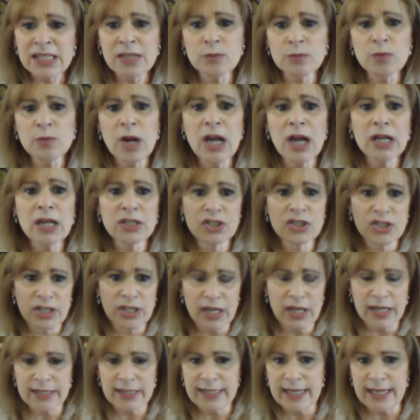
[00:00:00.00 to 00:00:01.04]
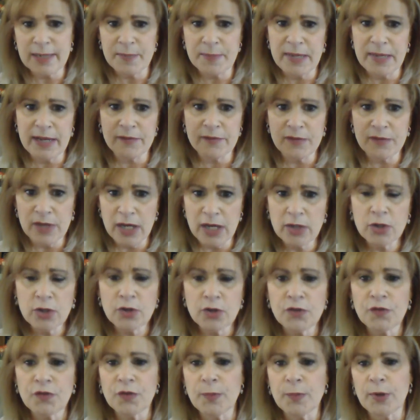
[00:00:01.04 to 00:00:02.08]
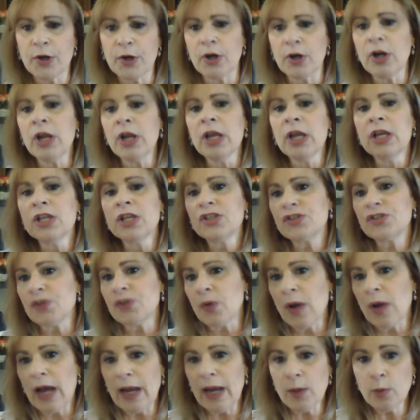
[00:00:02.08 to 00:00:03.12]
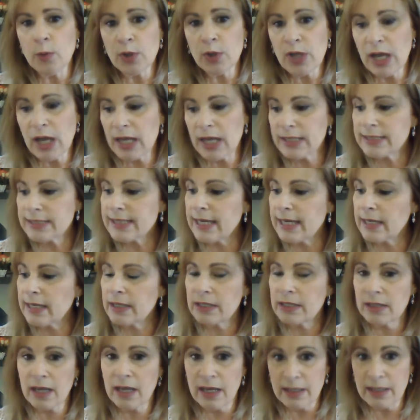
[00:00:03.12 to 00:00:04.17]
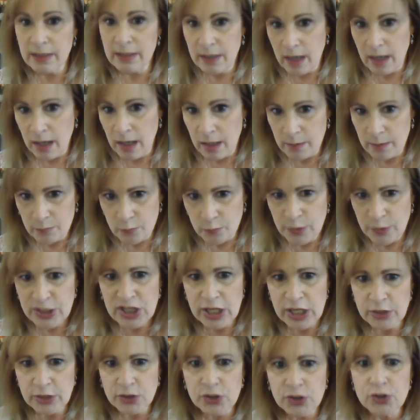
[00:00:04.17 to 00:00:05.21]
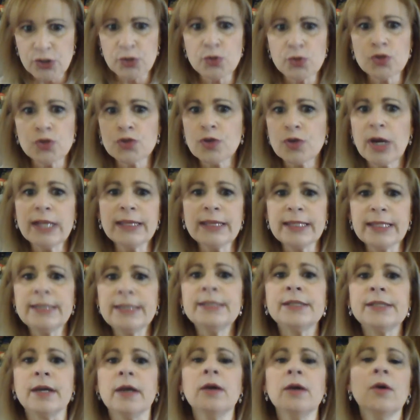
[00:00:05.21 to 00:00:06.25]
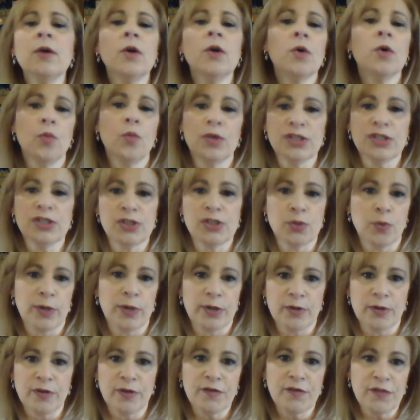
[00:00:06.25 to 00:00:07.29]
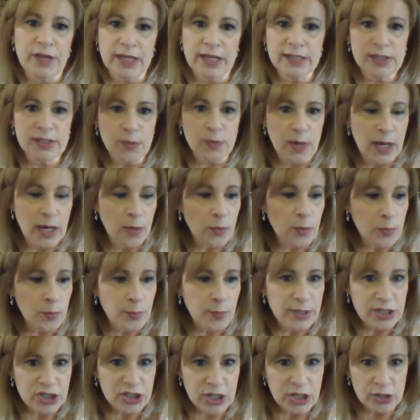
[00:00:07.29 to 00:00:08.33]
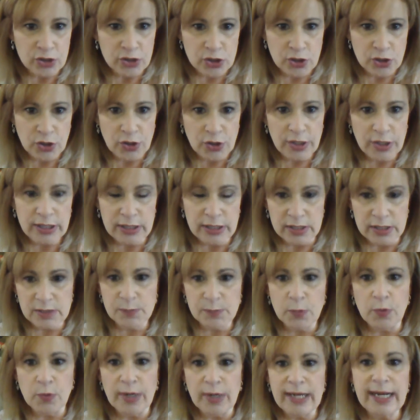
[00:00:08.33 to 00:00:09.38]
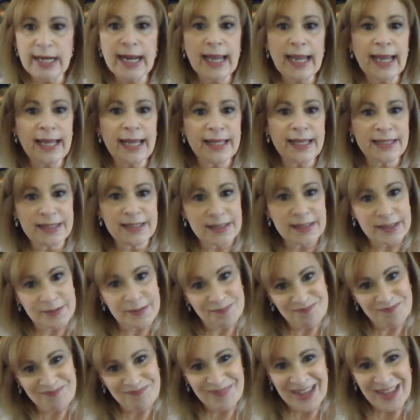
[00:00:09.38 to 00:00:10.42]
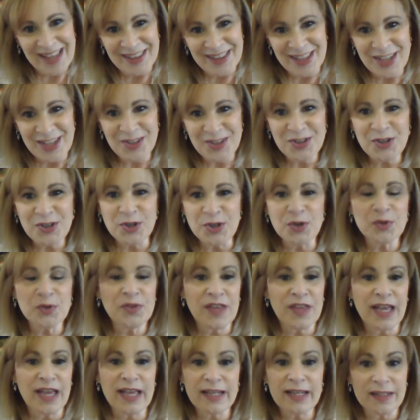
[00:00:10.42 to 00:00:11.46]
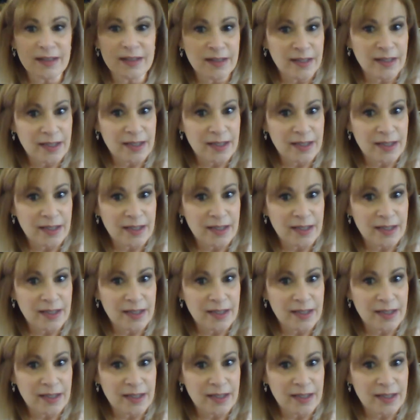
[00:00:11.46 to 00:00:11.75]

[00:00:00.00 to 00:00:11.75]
That Rock to contact me. I've not heard from her. So I will reach out to Try Linda, was the winner of this. So I will reach out to her at this point and let her know that